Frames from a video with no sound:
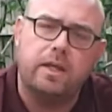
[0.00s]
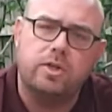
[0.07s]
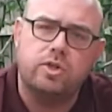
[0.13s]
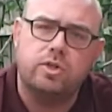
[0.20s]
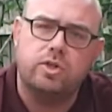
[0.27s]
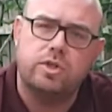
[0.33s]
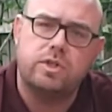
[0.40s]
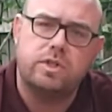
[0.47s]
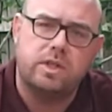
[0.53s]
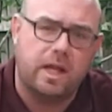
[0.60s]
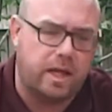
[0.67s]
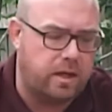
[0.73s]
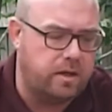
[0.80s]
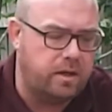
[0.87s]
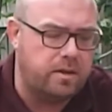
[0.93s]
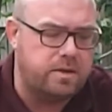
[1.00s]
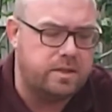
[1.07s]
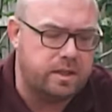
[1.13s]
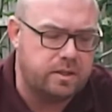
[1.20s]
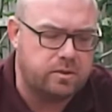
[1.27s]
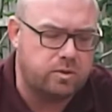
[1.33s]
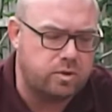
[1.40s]
It should just stay a nice
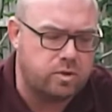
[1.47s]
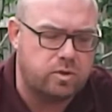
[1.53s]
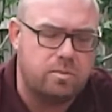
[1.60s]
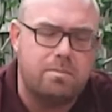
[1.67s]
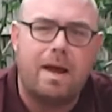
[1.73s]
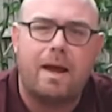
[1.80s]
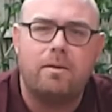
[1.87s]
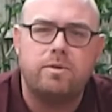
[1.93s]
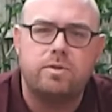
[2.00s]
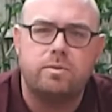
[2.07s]
little sort of mound.